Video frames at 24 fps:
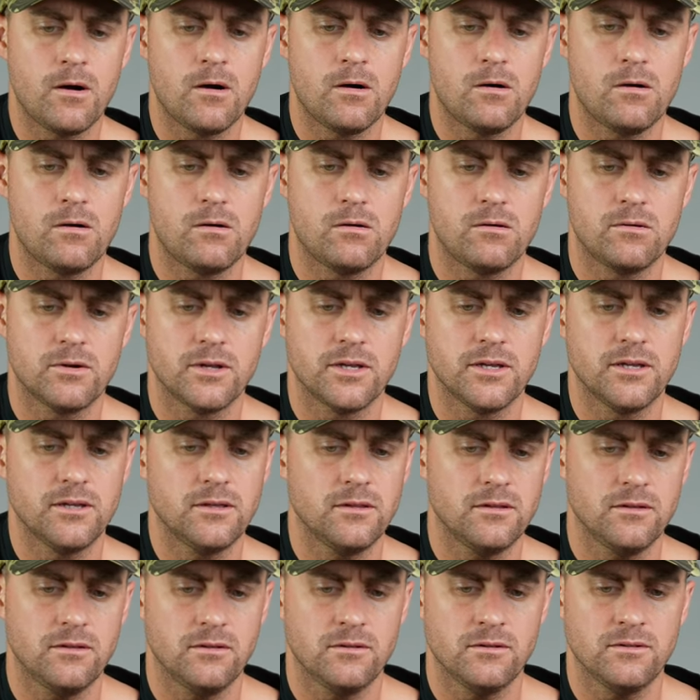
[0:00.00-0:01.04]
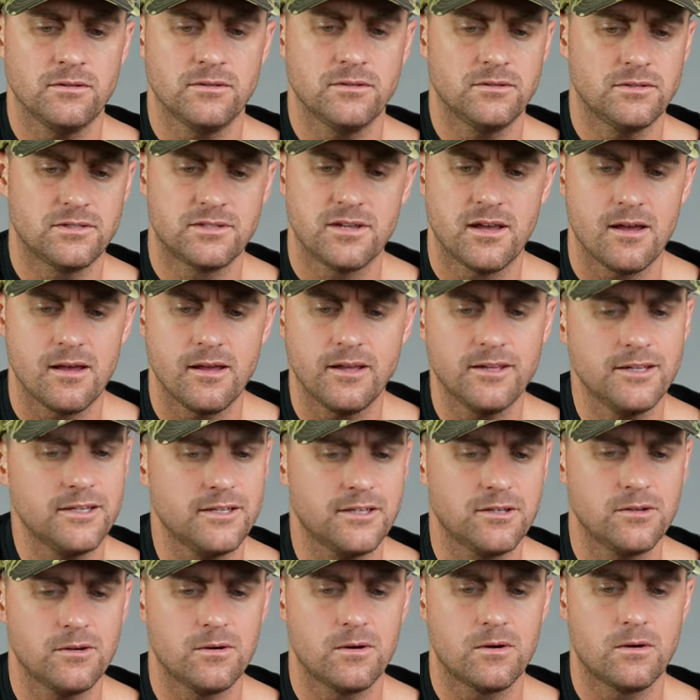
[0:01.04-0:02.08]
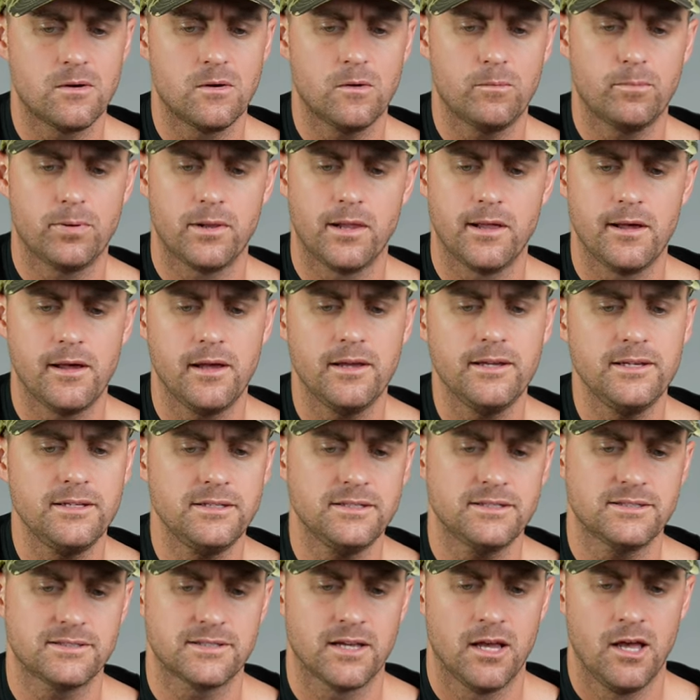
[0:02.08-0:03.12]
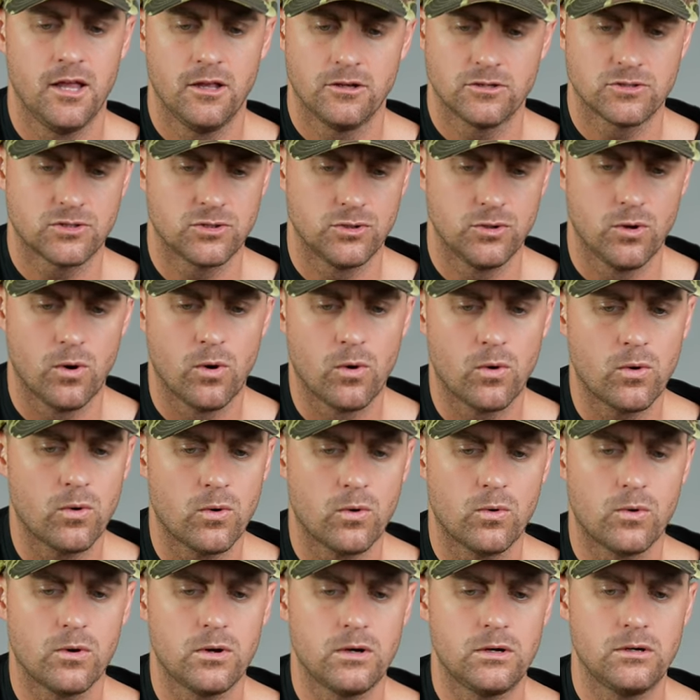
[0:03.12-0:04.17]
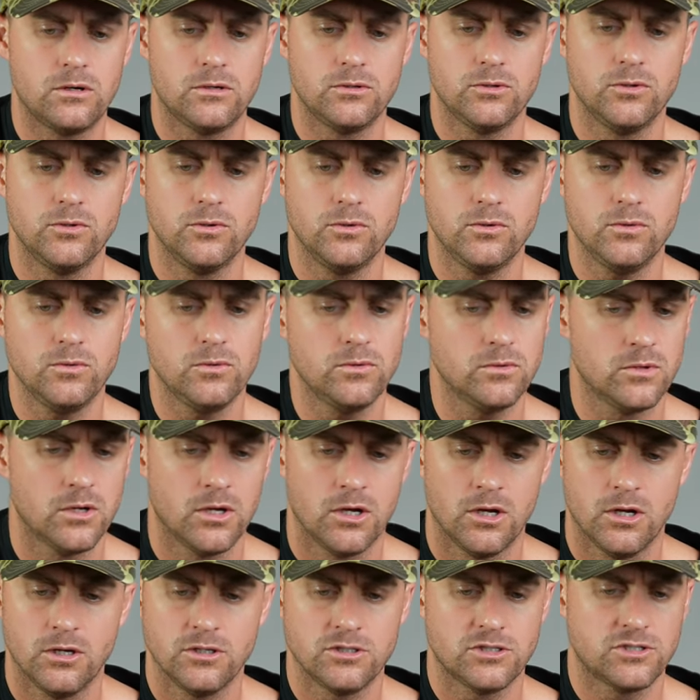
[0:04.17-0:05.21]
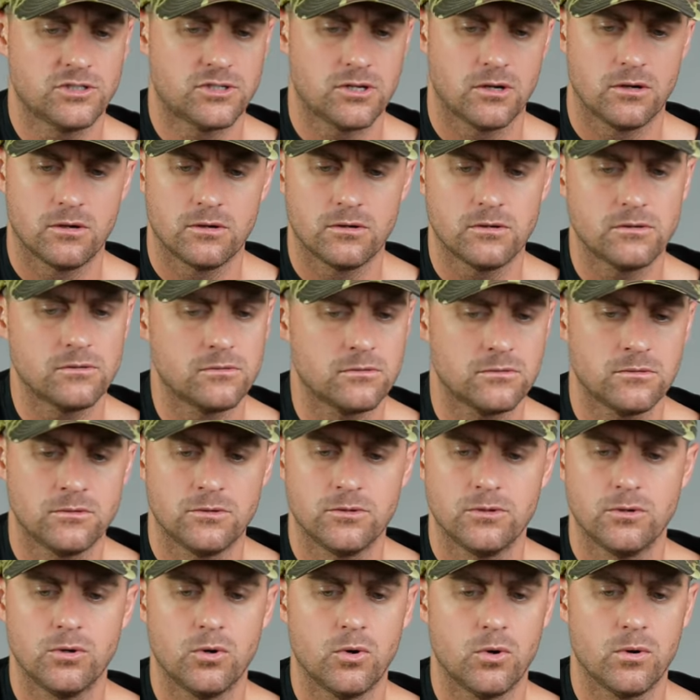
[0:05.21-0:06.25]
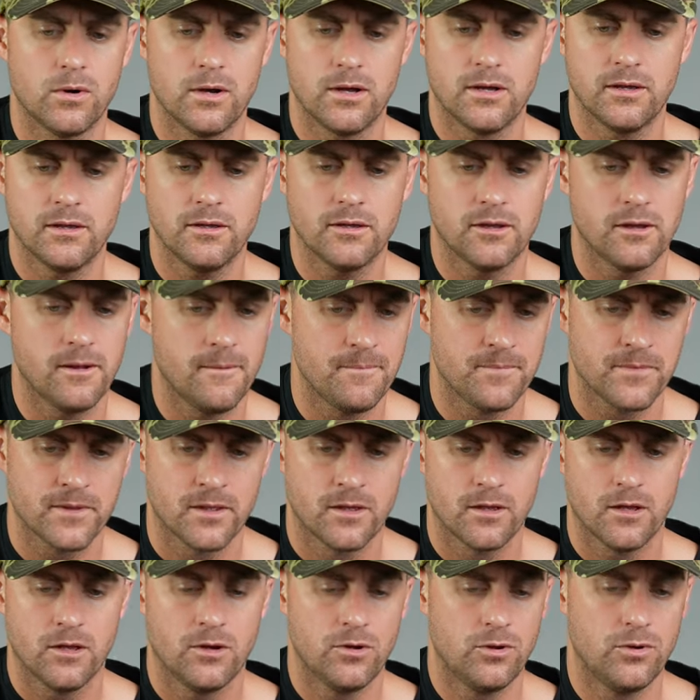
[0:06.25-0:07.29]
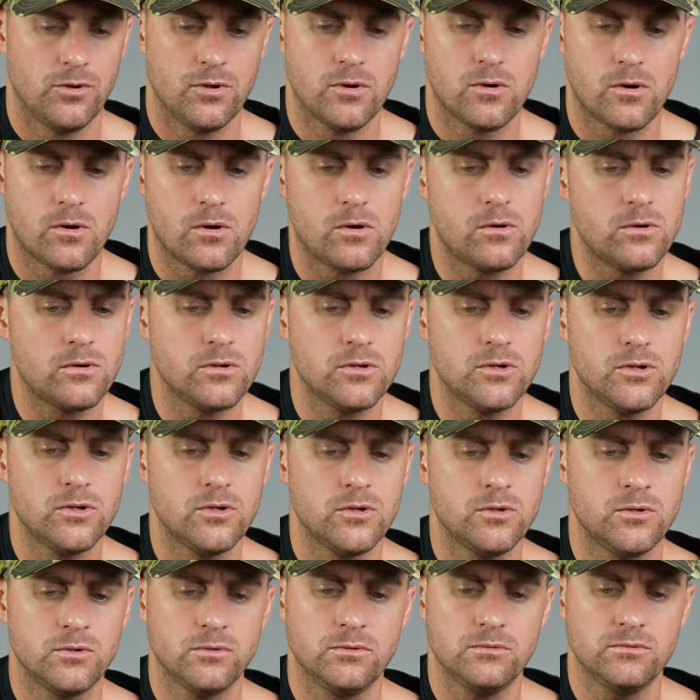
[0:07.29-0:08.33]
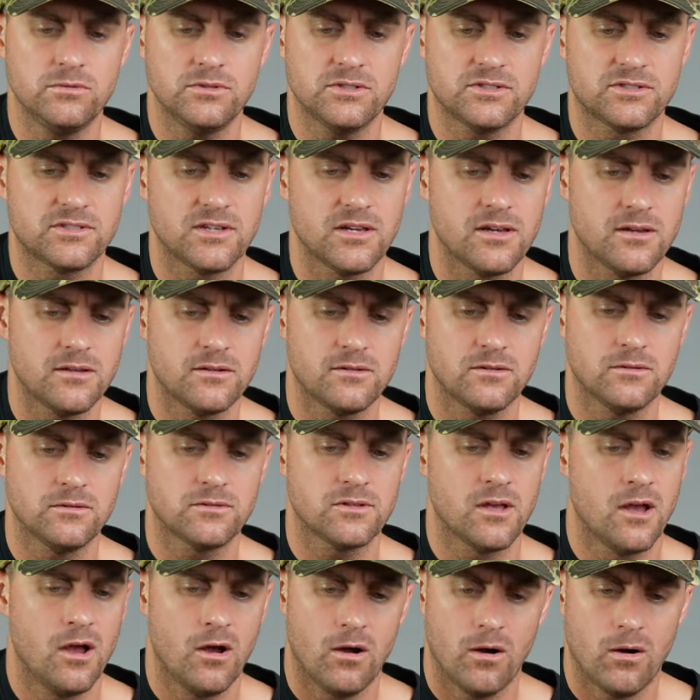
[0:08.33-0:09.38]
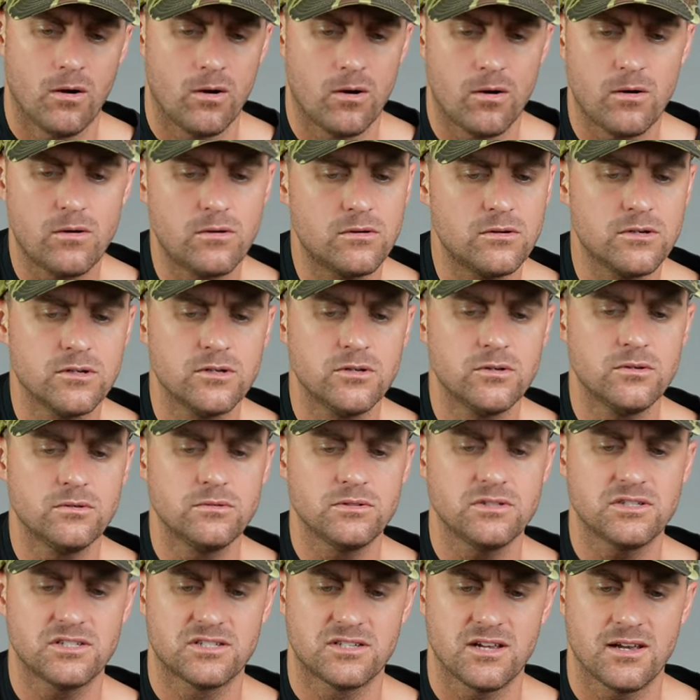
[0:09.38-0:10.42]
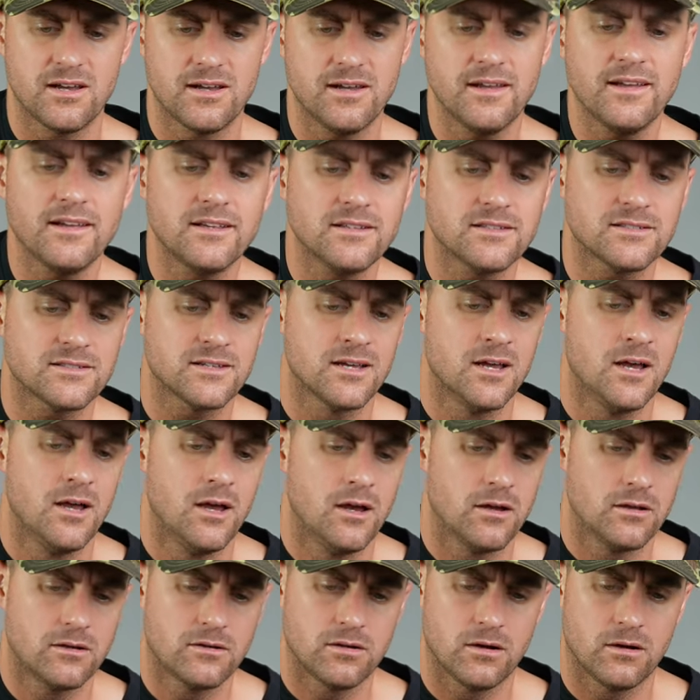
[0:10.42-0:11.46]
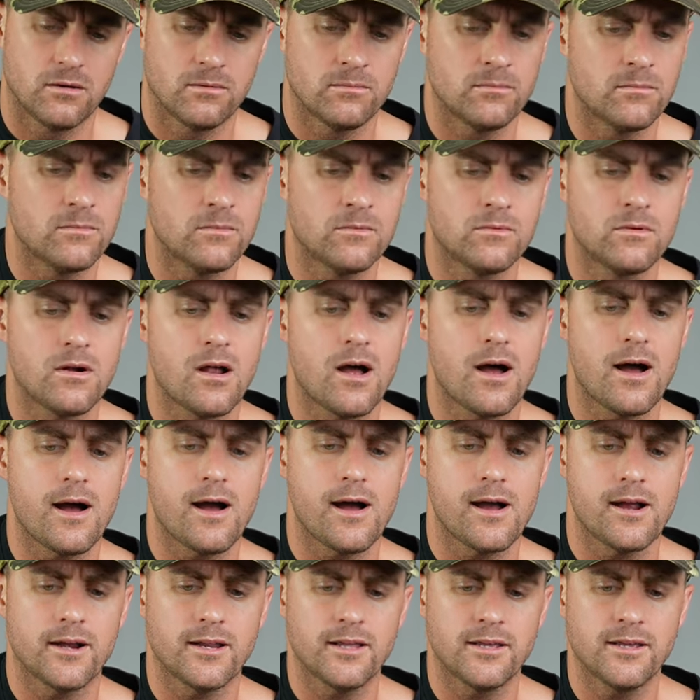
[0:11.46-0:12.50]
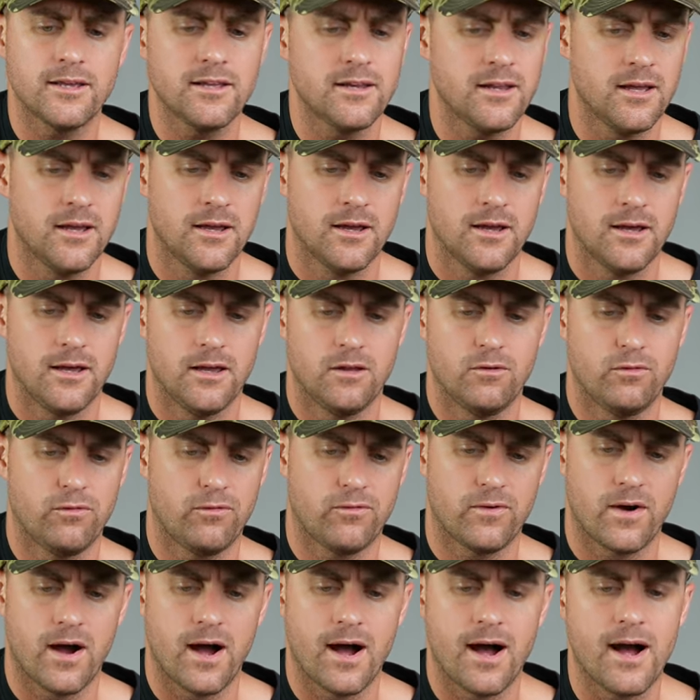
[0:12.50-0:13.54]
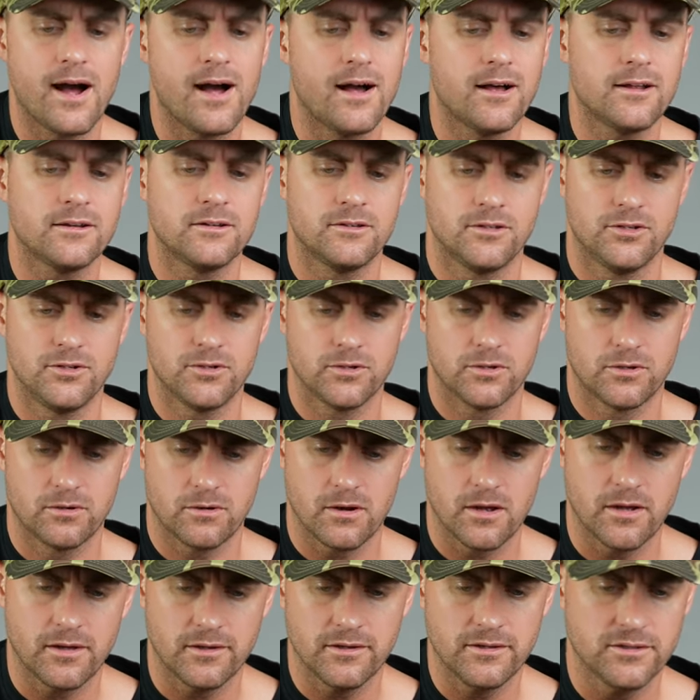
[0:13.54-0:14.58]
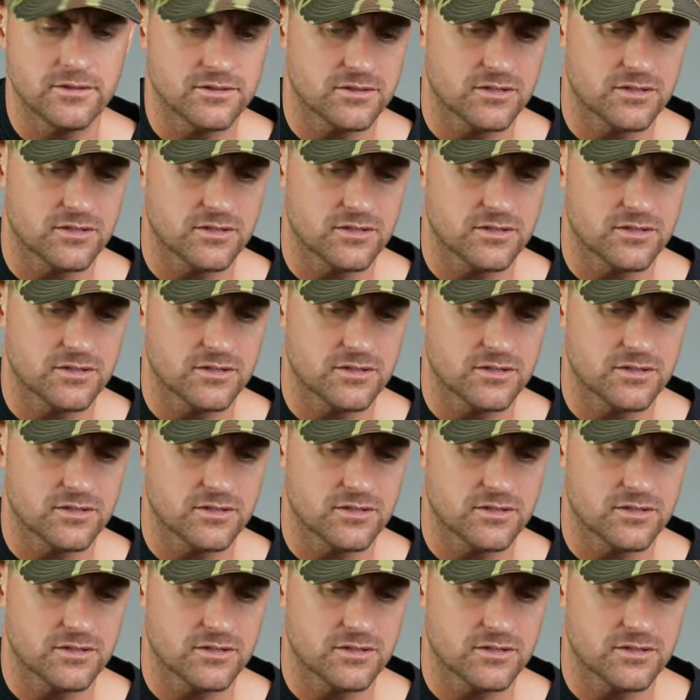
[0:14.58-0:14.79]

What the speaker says: on in, take your place. There's no one who's turned away. And all you sinners, all you saints, come right in and find your grace.